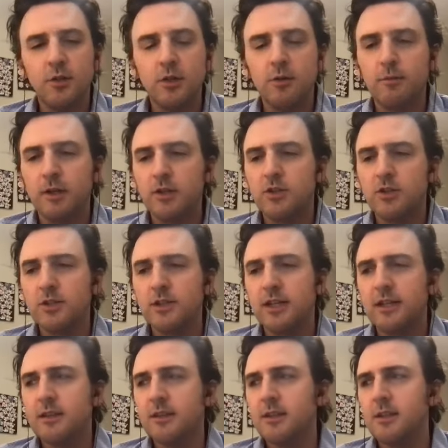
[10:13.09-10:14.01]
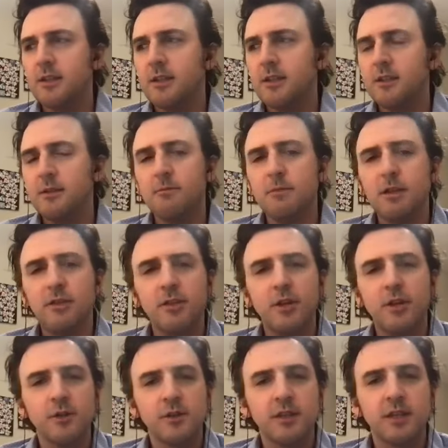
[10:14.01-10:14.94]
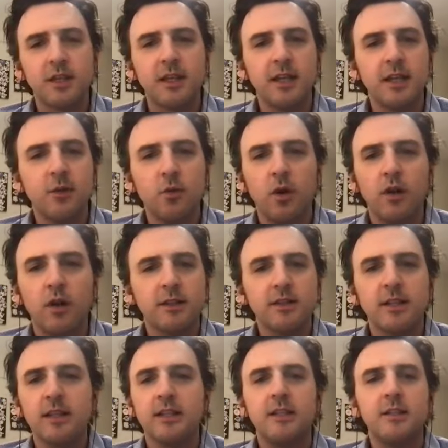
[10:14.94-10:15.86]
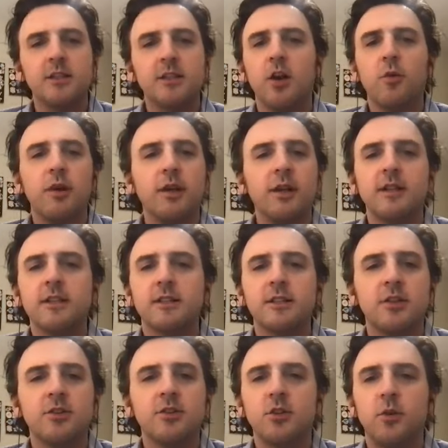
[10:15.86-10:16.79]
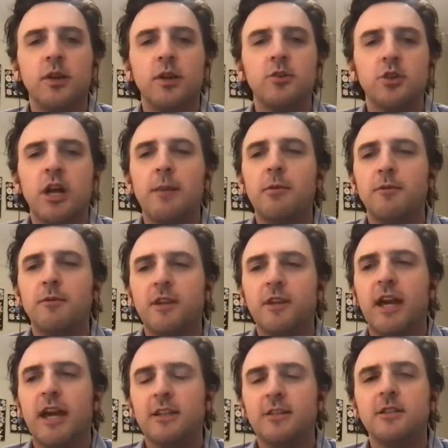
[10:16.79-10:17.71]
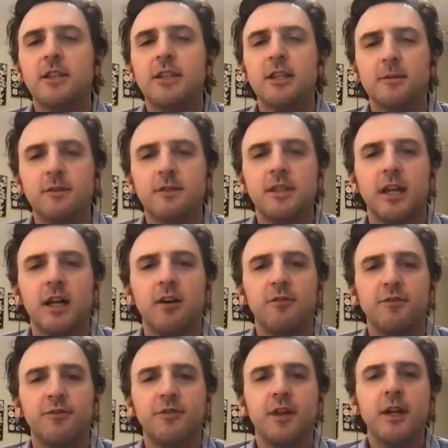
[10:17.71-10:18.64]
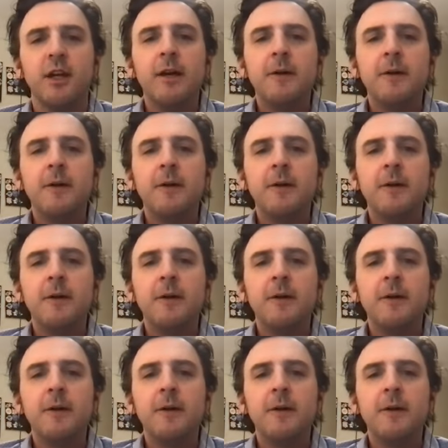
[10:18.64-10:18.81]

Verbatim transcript: when you mentioned like the the mythos thing, where it's like he's already done such a great job of casting himself